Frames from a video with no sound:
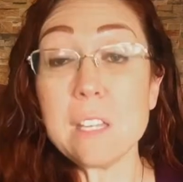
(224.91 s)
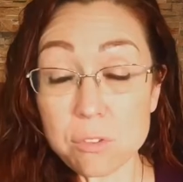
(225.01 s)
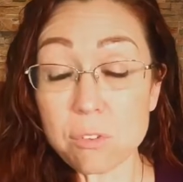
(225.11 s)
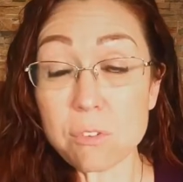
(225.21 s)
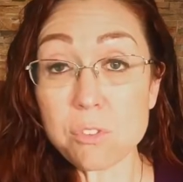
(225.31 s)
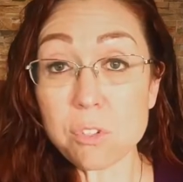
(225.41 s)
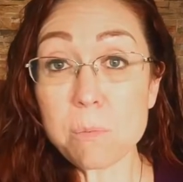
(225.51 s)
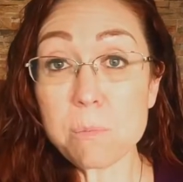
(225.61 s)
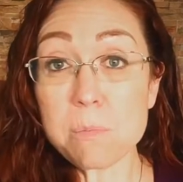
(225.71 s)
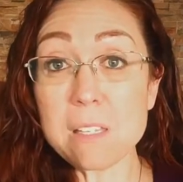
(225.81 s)
in certain
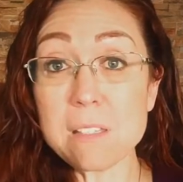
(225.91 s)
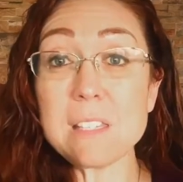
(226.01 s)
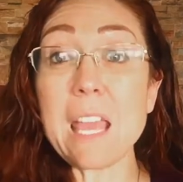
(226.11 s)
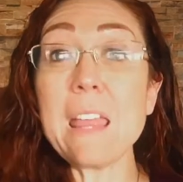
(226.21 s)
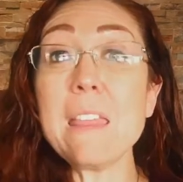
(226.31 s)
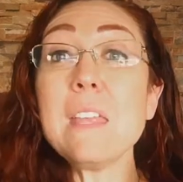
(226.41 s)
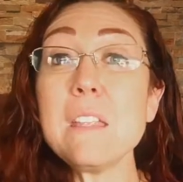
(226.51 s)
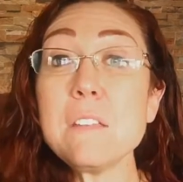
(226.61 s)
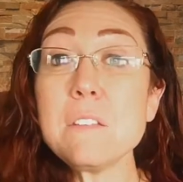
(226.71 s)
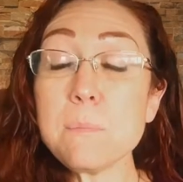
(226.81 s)
circumstances and
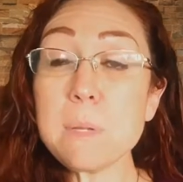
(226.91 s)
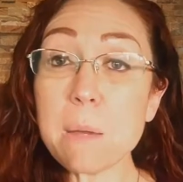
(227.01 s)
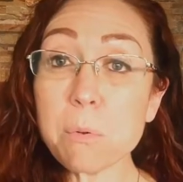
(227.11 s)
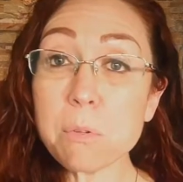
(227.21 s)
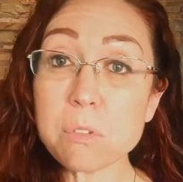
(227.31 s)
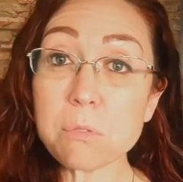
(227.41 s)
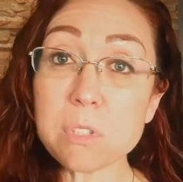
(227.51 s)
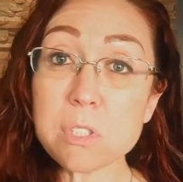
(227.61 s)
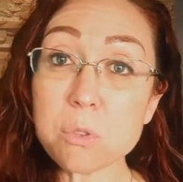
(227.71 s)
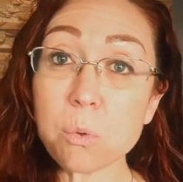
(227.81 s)
then to be able to
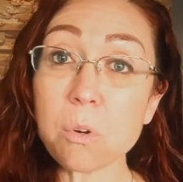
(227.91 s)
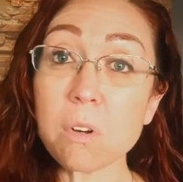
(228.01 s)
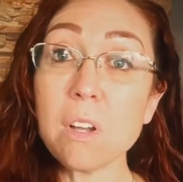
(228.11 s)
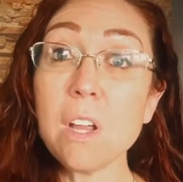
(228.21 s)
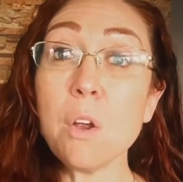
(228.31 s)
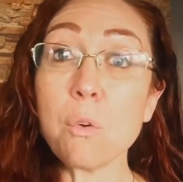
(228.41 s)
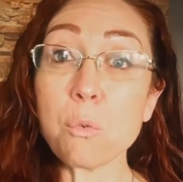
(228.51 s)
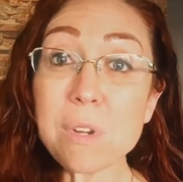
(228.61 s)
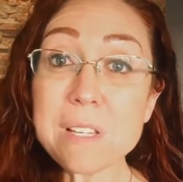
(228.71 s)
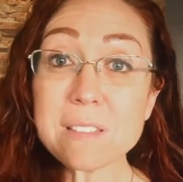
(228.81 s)
restore,
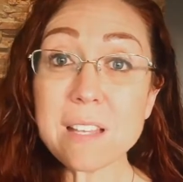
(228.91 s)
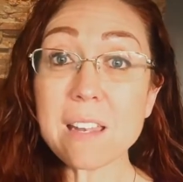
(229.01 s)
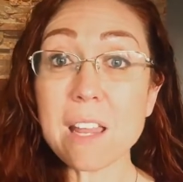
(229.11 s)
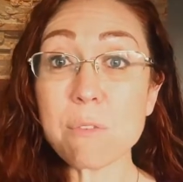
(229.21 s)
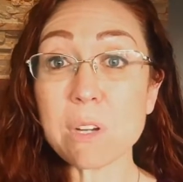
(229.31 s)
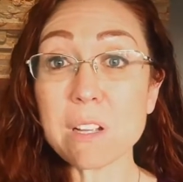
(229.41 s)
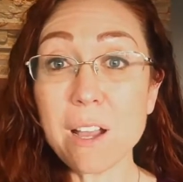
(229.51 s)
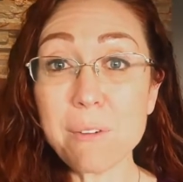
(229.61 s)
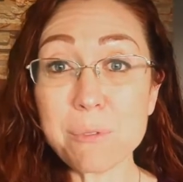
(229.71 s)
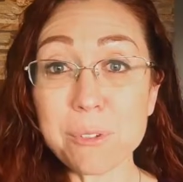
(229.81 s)
reset, and
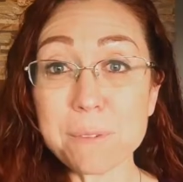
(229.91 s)
recover.